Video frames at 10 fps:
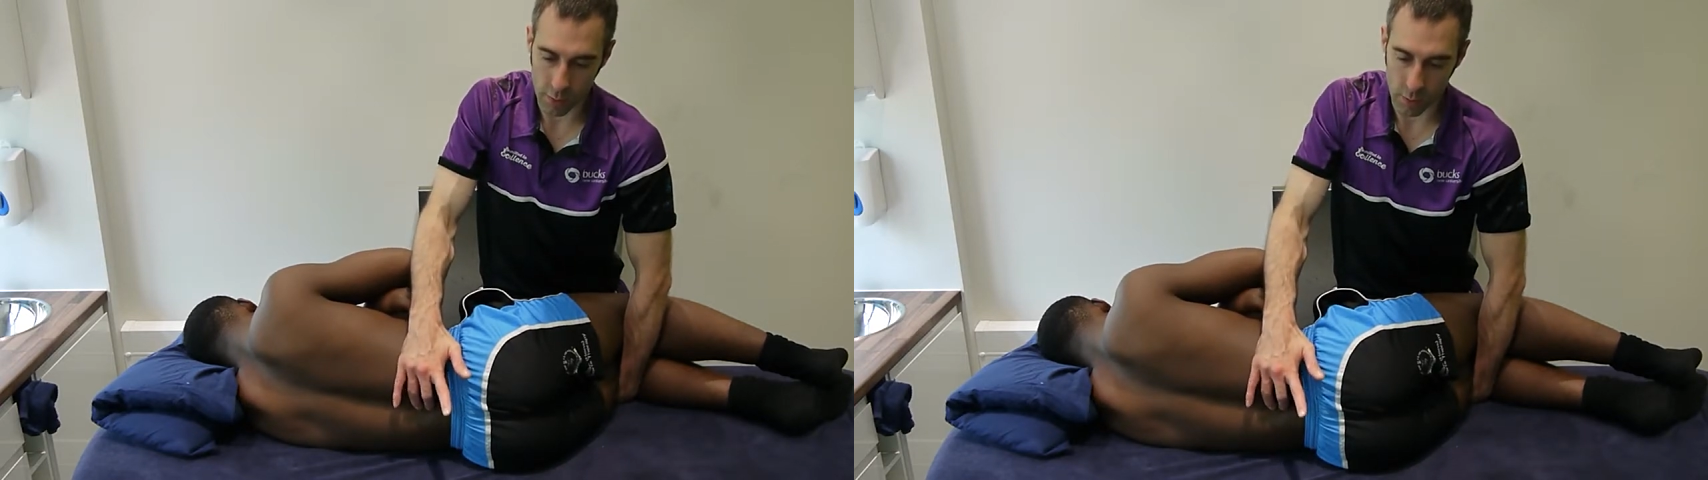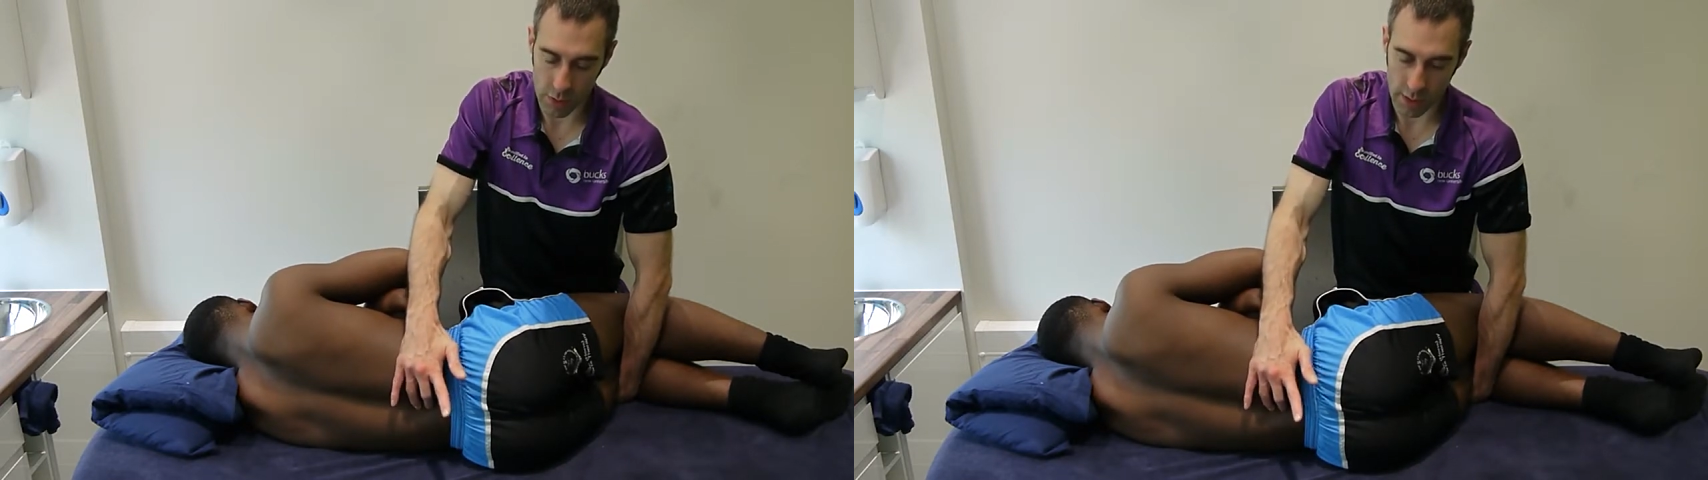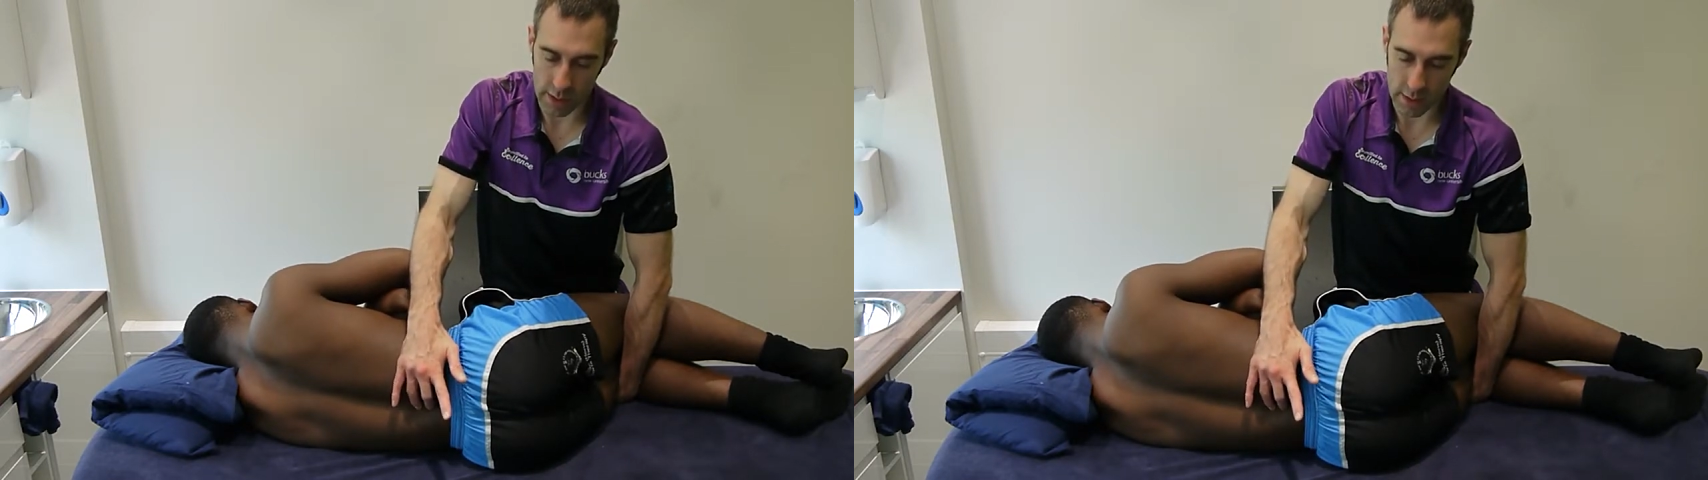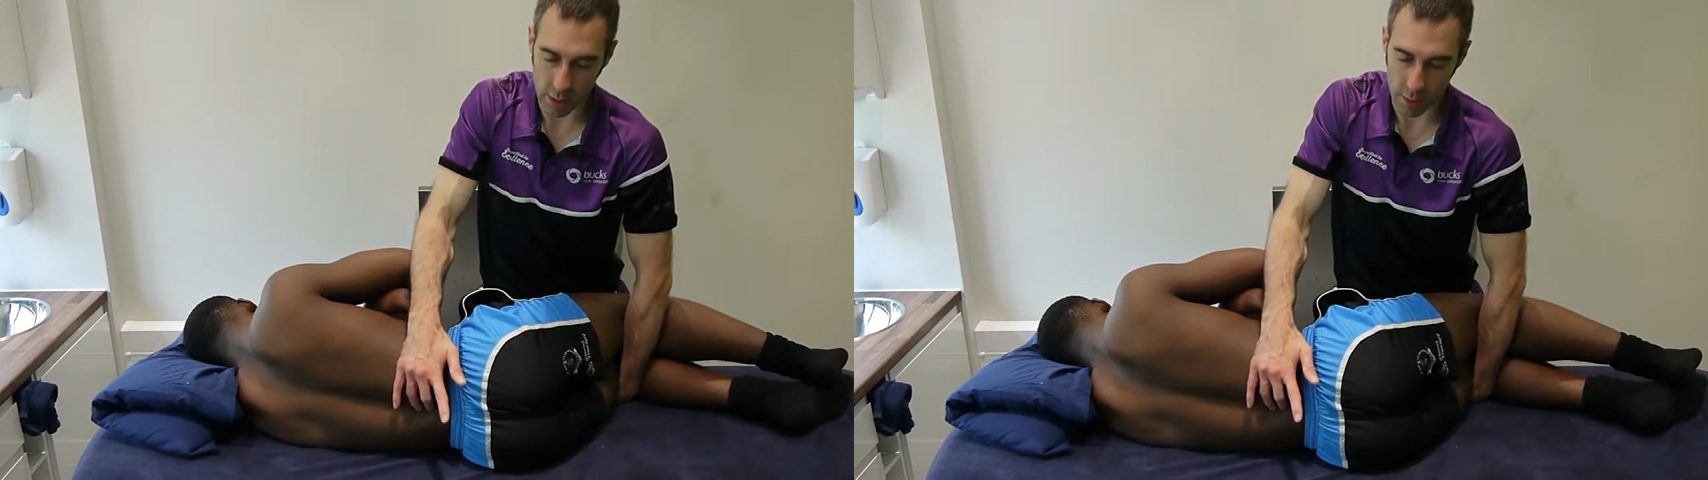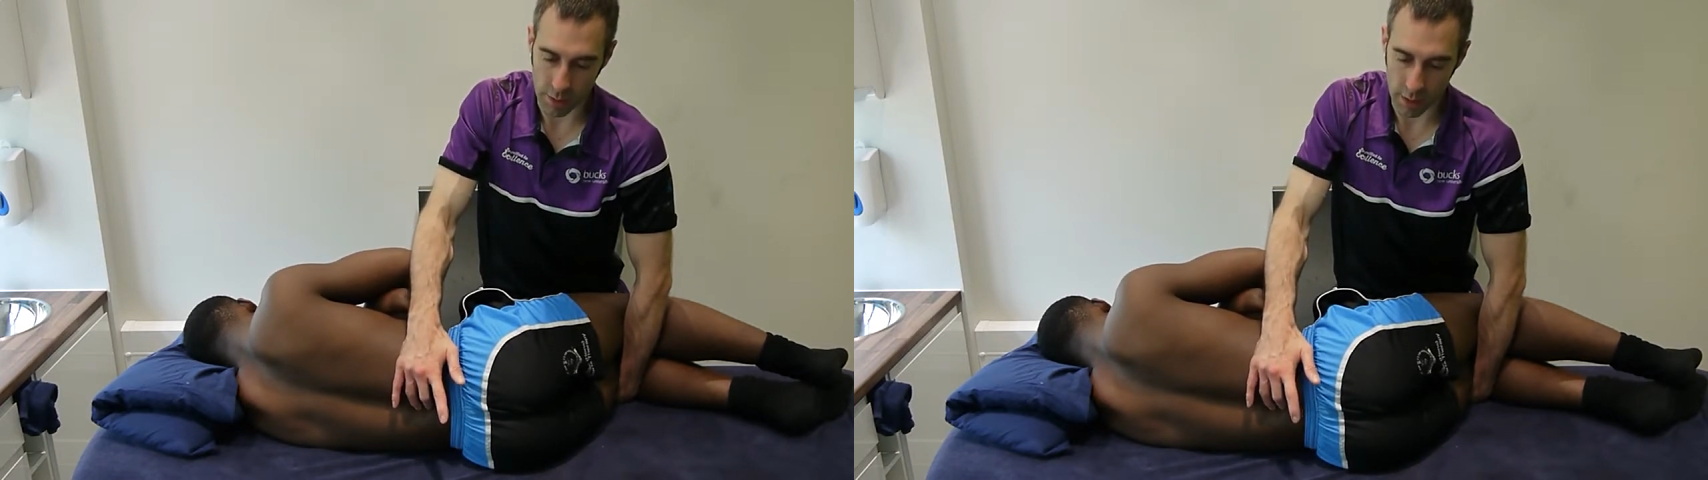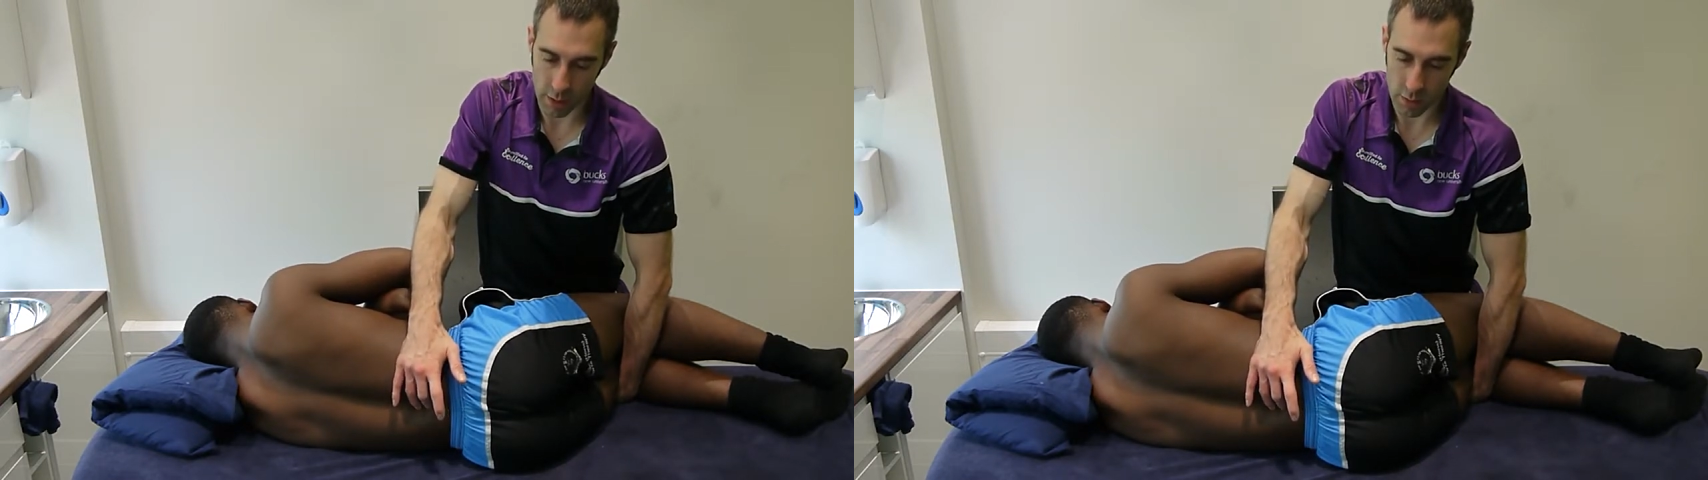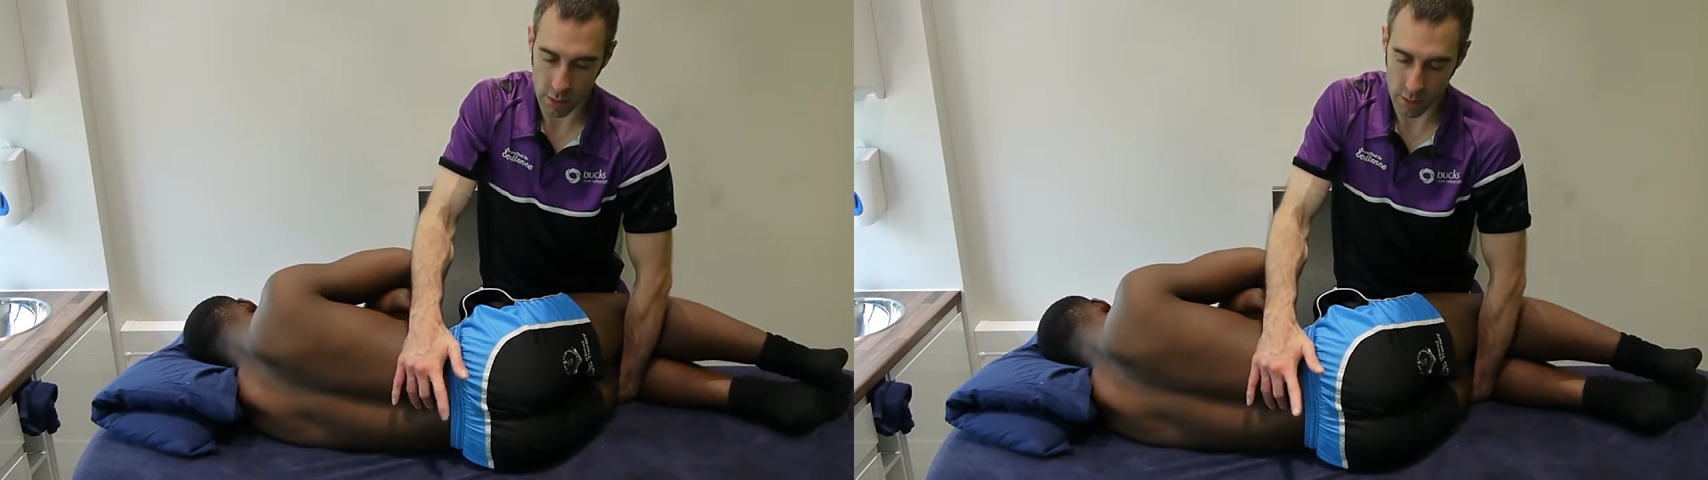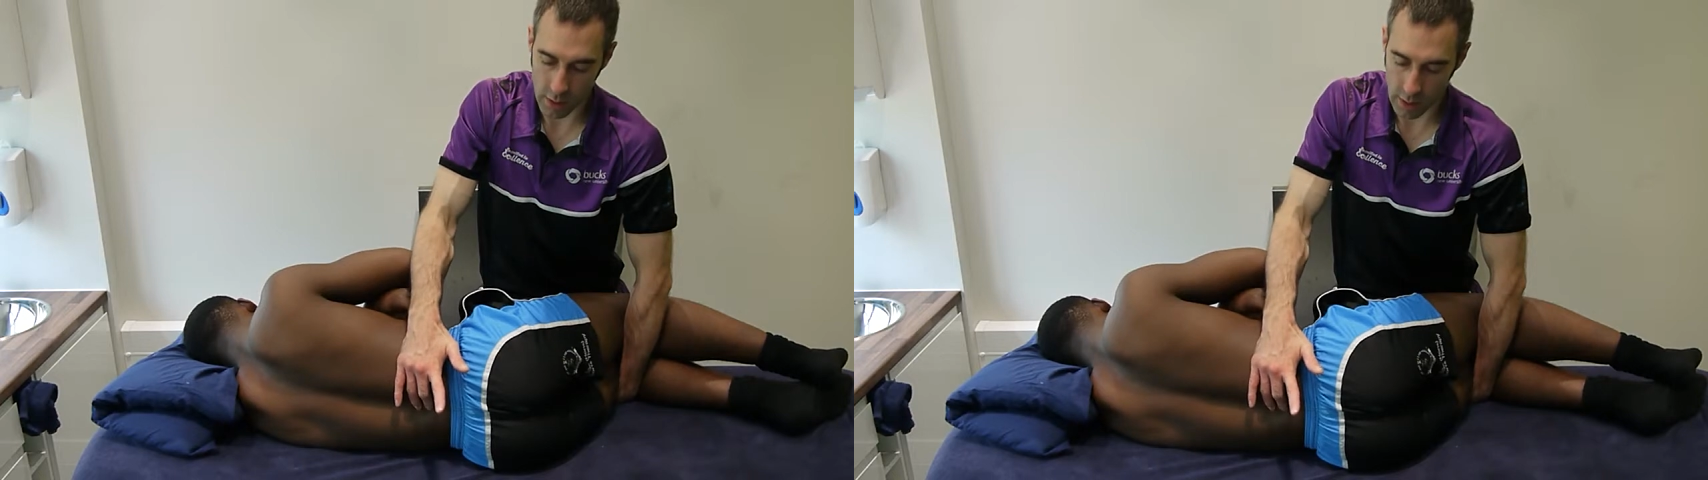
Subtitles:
in which case it could be those